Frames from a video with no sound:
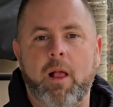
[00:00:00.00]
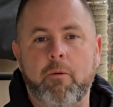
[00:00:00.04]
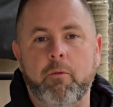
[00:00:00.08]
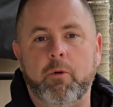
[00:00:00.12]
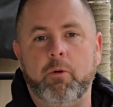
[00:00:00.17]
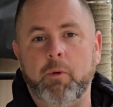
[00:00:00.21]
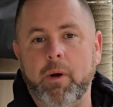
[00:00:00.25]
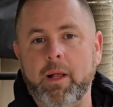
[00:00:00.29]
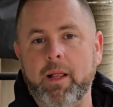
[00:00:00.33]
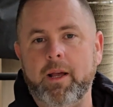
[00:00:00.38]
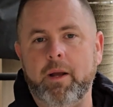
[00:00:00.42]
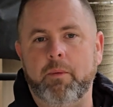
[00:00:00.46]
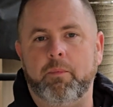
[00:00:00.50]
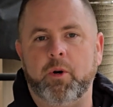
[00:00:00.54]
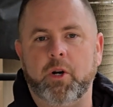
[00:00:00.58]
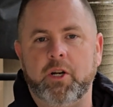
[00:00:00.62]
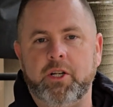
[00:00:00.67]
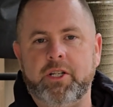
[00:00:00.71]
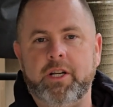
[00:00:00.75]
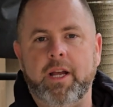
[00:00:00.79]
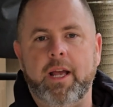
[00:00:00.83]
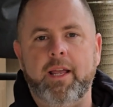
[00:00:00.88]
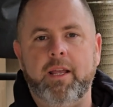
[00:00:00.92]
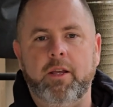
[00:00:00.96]
I would really
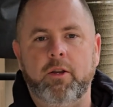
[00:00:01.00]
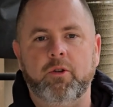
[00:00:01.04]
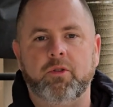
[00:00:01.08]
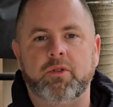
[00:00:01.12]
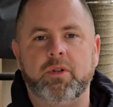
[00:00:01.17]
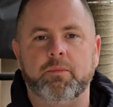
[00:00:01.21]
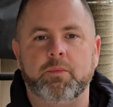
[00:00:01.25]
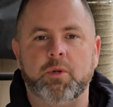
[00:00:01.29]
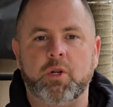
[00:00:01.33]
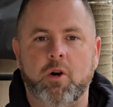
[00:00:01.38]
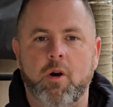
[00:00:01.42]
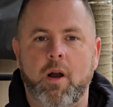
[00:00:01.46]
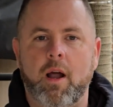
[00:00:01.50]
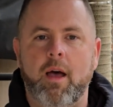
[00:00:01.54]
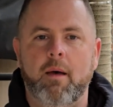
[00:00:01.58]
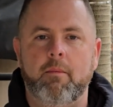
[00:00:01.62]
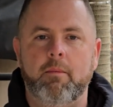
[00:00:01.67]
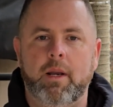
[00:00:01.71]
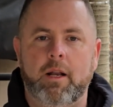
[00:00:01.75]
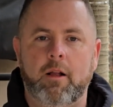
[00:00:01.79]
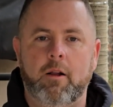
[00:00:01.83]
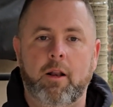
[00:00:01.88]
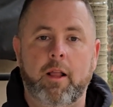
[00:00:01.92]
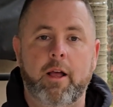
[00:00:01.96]
appreciate you
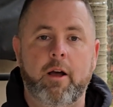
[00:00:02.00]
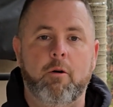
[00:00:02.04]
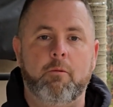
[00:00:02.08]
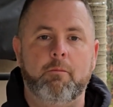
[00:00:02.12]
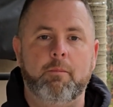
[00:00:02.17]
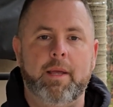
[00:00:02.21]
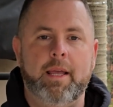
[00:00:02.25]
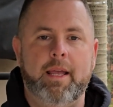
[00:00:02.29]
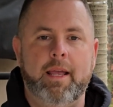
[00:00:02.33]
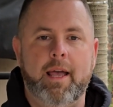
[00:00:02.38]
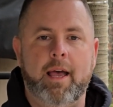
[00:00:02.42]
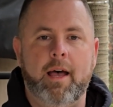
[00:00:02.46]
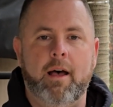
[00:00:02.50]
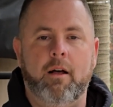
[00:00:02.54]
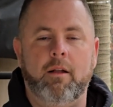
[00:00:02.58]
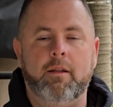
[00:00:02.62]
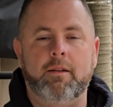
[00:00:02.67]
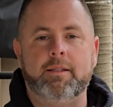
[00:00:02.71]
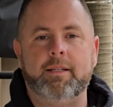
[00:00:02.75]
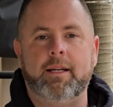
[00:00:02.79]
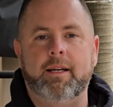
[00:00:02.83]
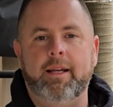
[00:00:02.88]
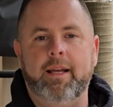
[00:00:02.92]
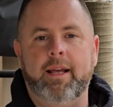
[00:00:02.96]
subscribing. It'll help me out.